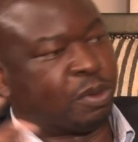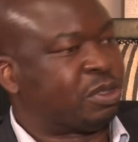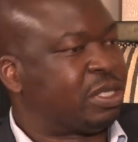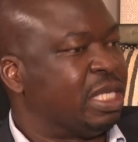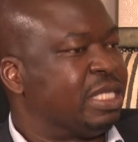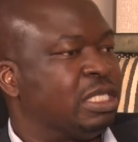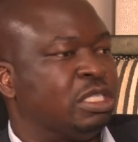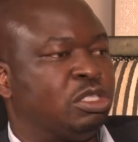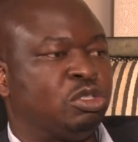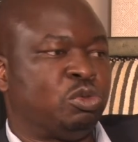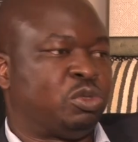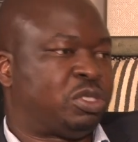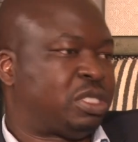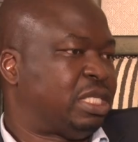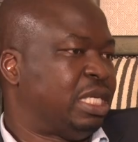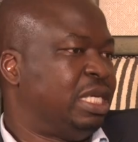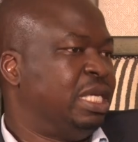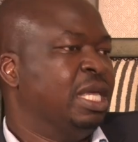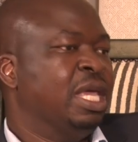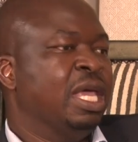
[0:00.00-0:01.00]
processes to
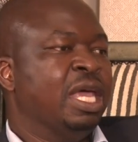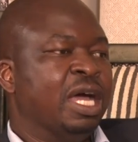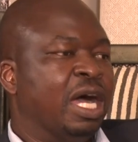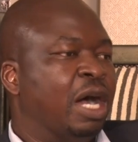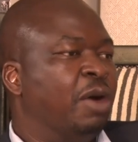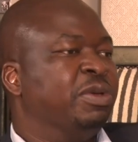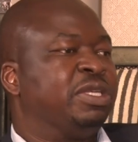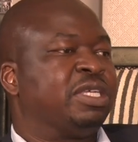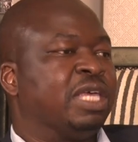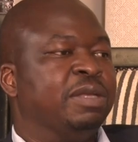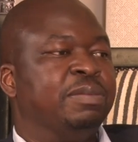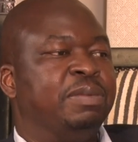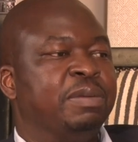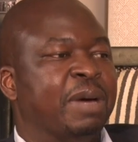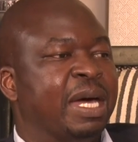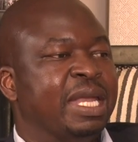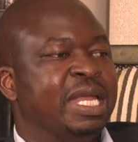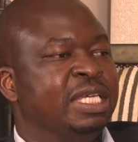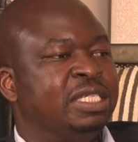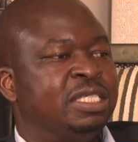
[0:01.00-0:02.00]
see how it can be
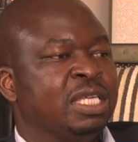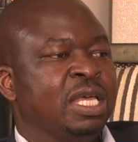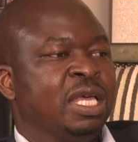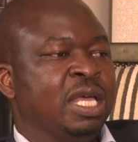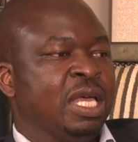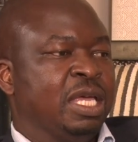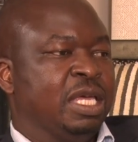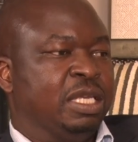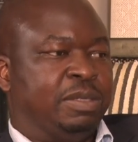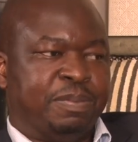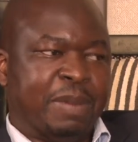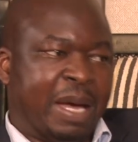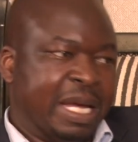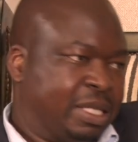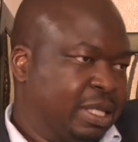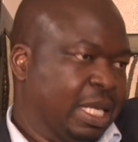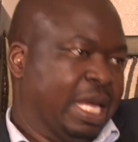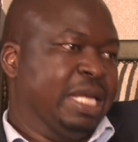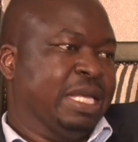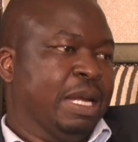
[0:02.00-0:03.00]
managed. It
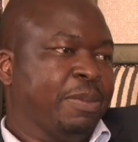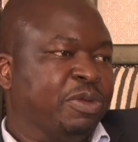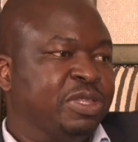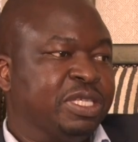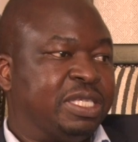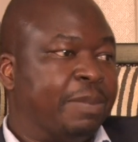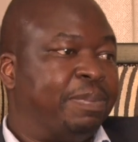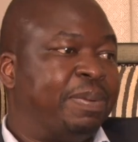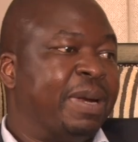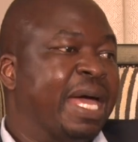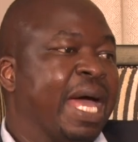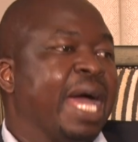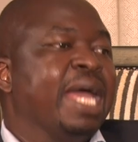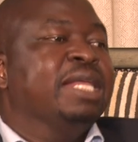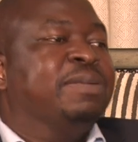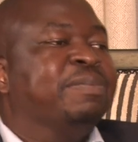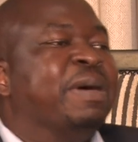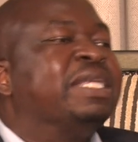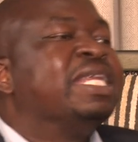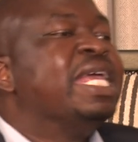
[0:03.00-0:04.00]
might end up with the supplier.
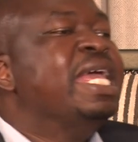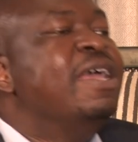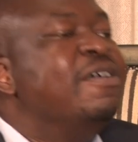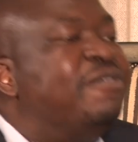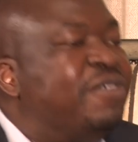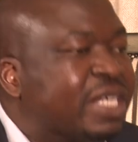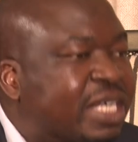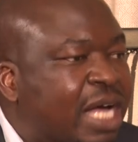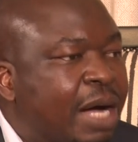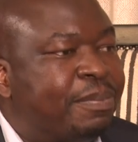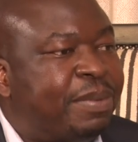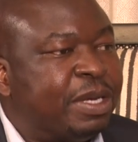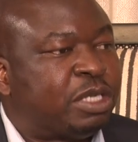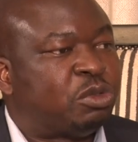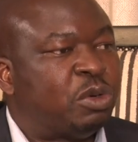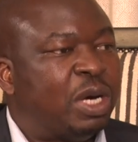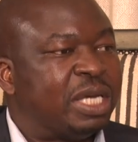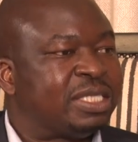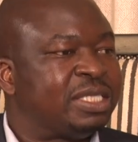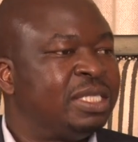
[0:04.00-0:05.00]
It might even come back
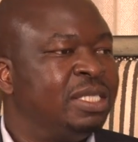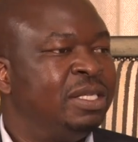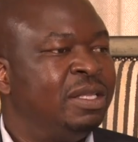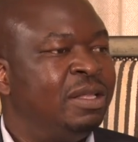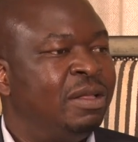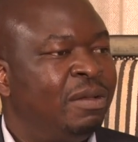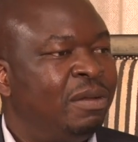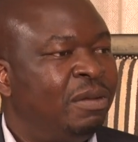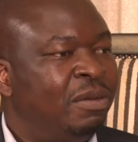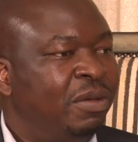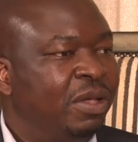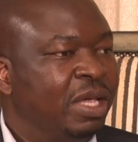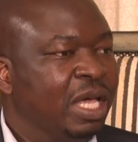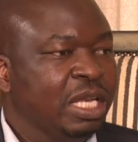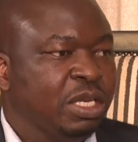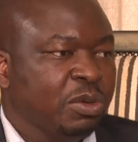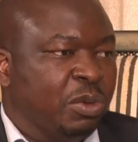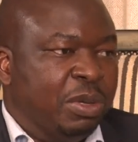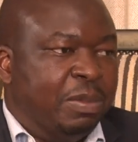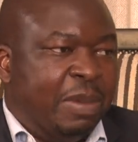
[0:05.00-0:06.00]
to us.
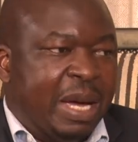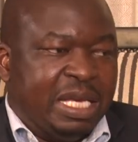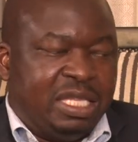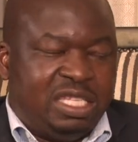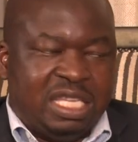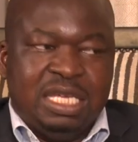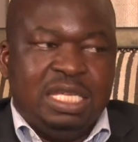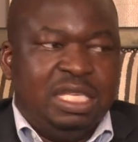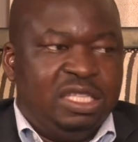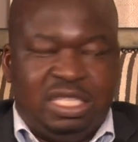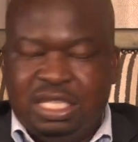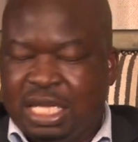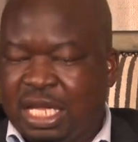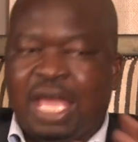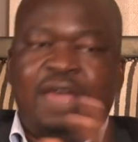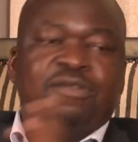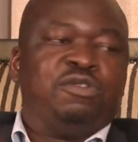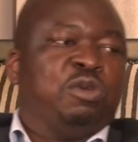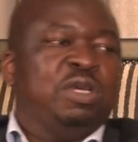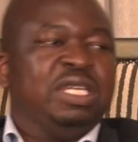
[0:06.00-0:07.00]
And we might then
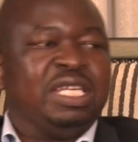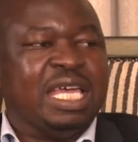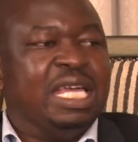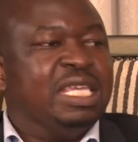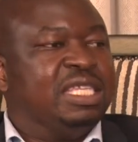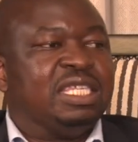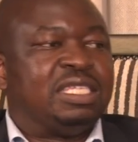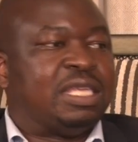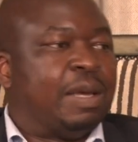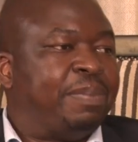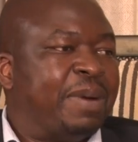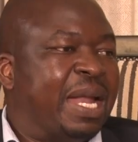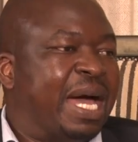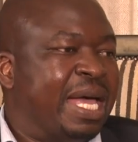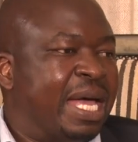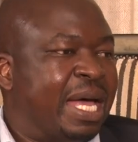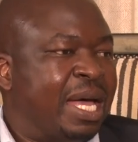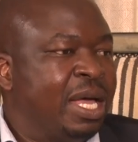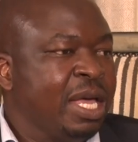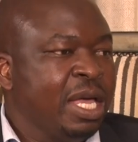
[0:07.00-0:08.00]
have to engage the
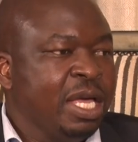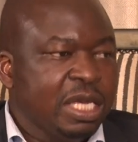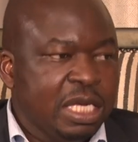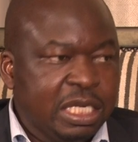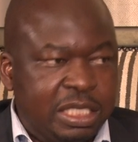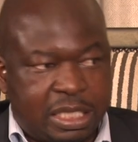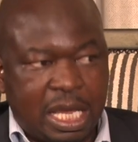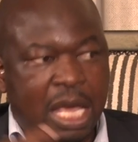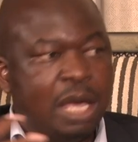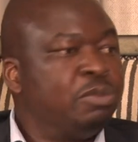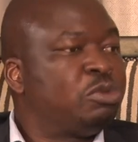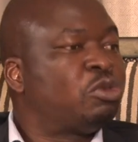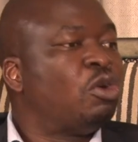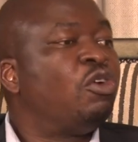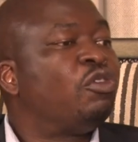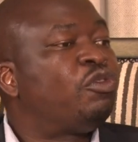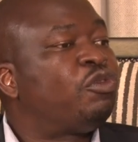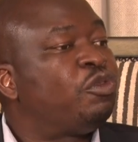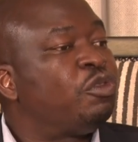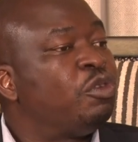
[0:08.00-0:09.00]
supplier in terms
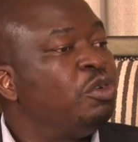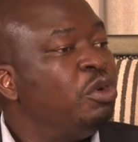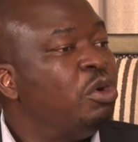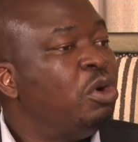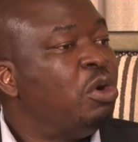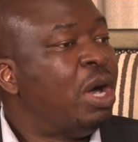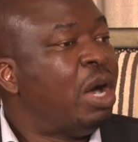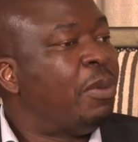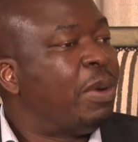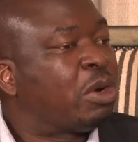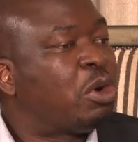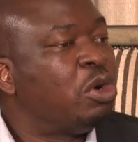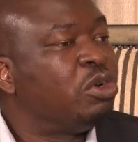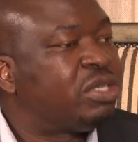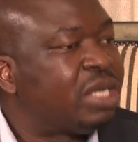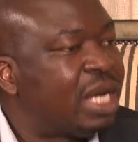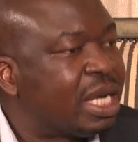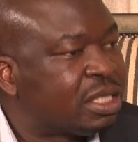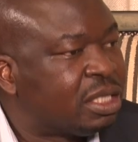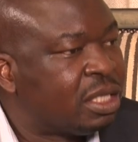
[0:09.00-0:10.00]
of our
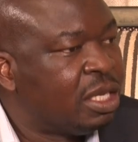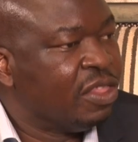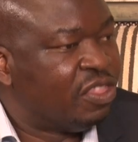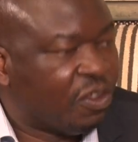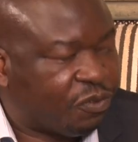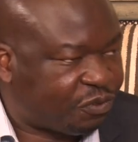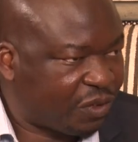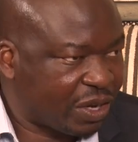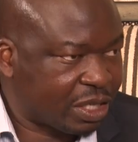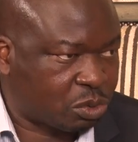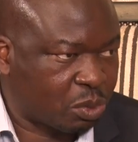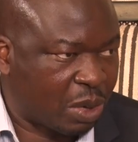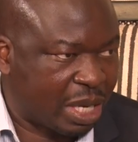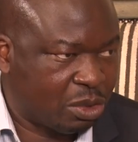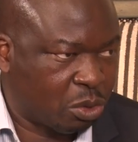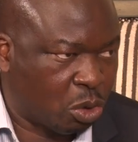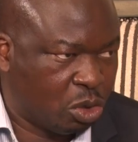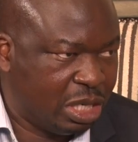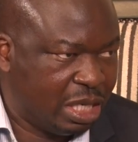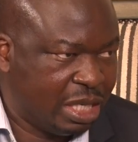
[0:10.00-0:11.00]
contract. The first
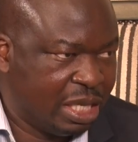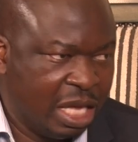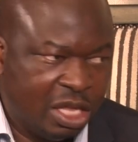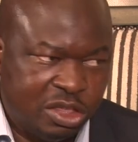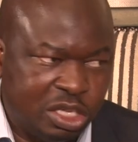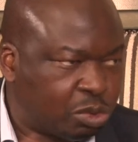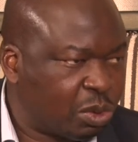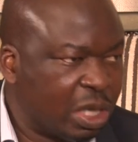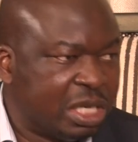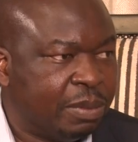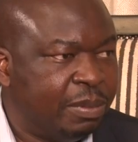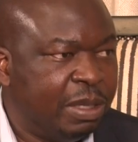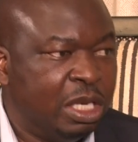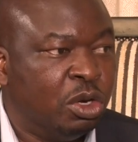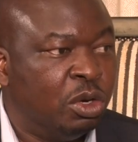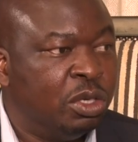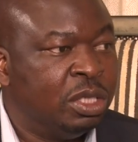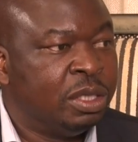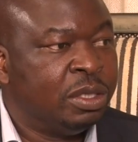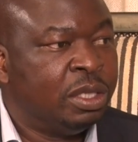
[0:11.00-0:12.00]
one only, the 20
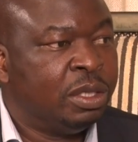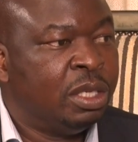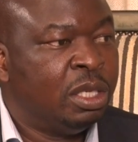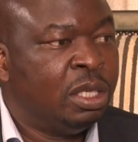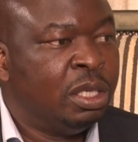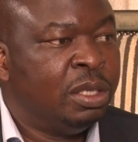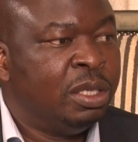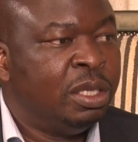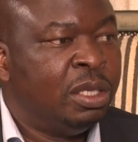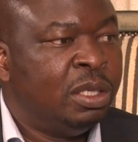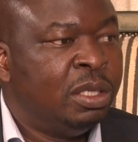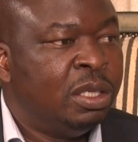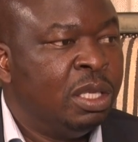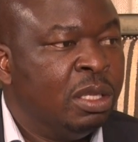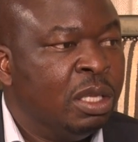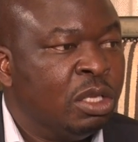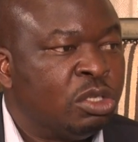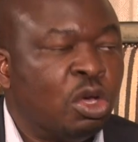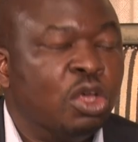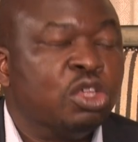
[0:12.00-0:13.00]
million.
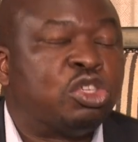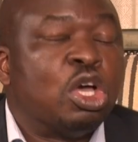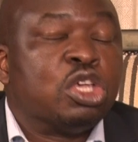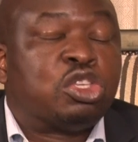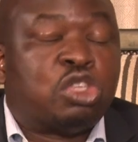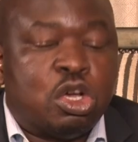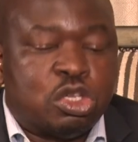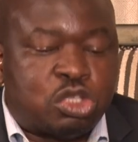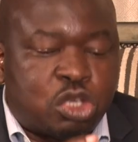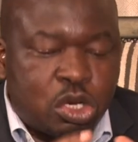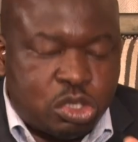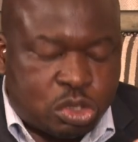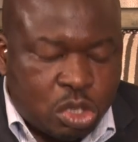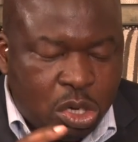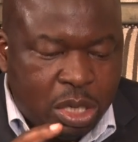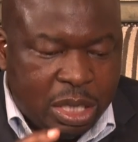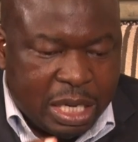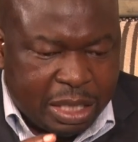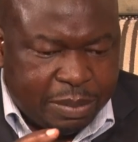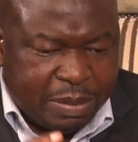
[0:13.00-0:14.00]
So
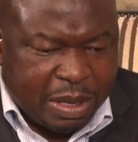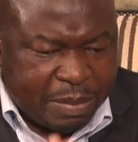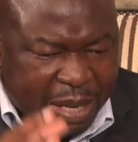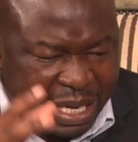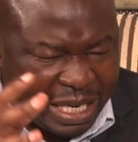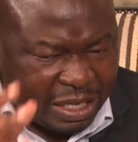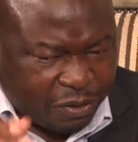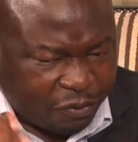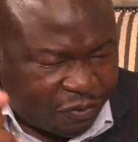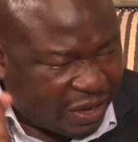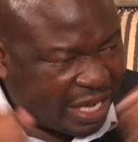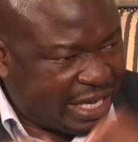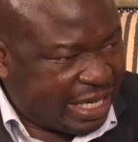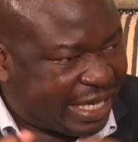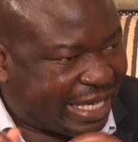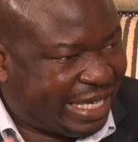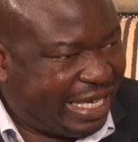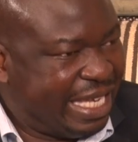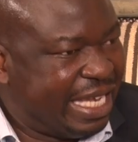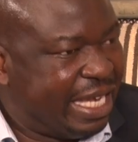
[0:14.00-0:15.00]
let me make it very
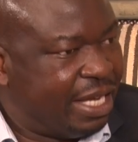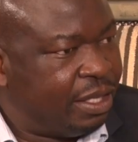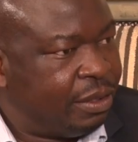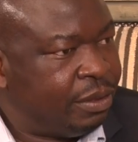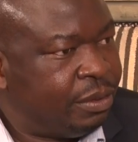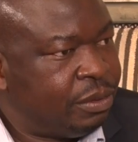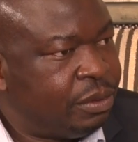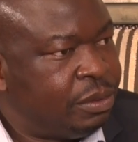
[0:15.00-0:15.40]
clear.